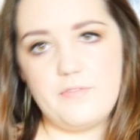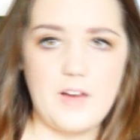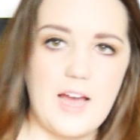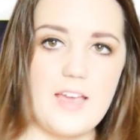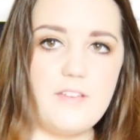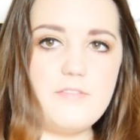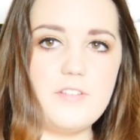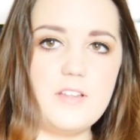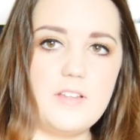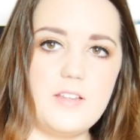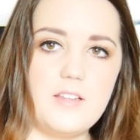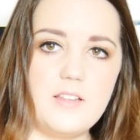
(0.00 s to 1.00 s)
5
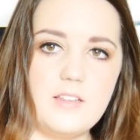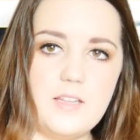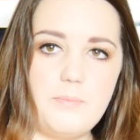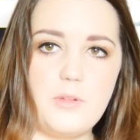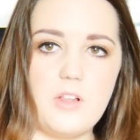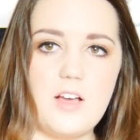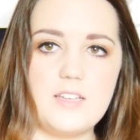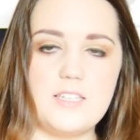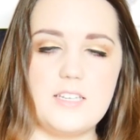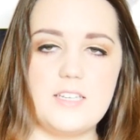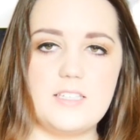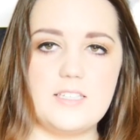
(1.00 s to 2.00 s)
lip
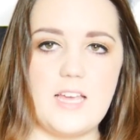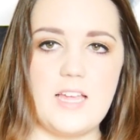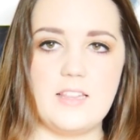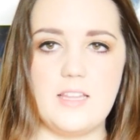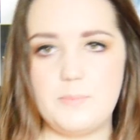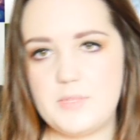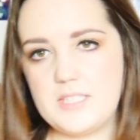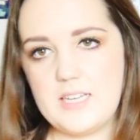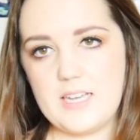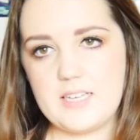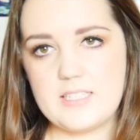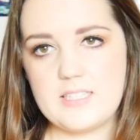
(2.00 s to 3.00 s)
glosses and
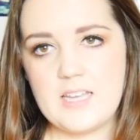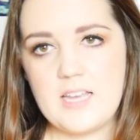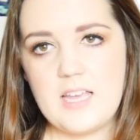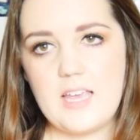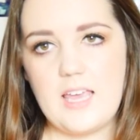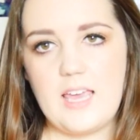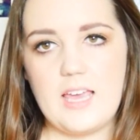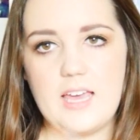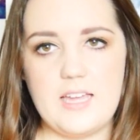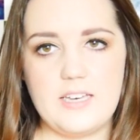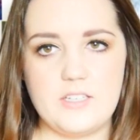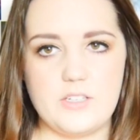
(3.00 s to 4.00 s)
lipsticks
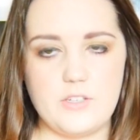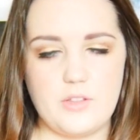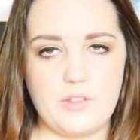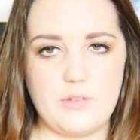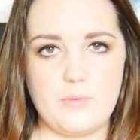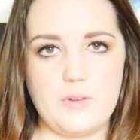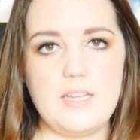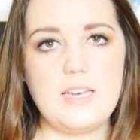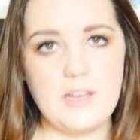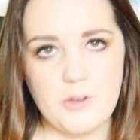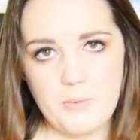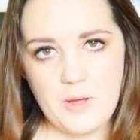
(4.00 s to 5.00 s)
and 3
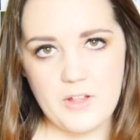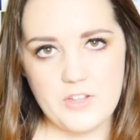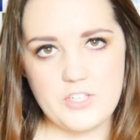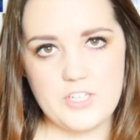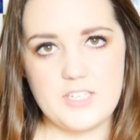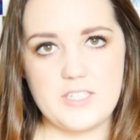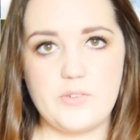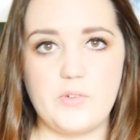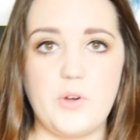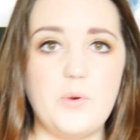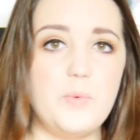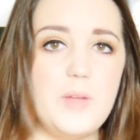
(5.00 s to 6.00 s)
nail polishes
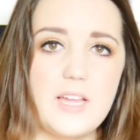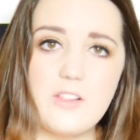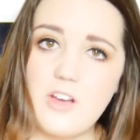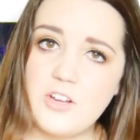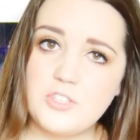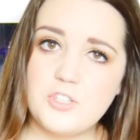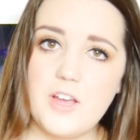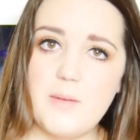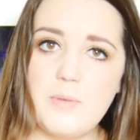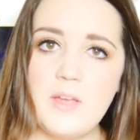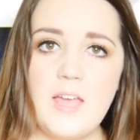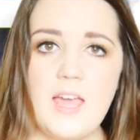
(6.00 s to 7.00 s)
for a week-long
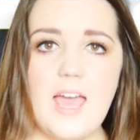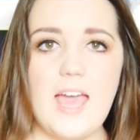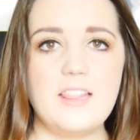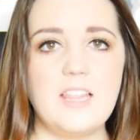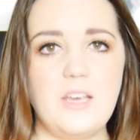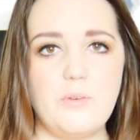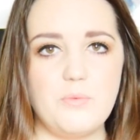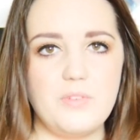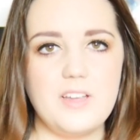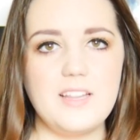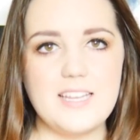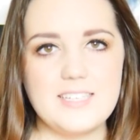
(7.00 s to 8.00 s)
trip, and like
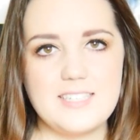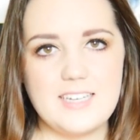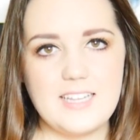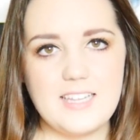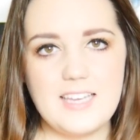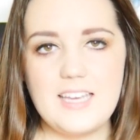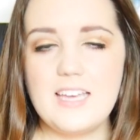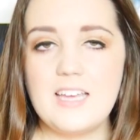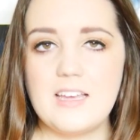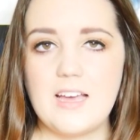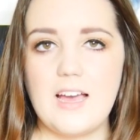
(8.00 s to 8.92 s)
realistically,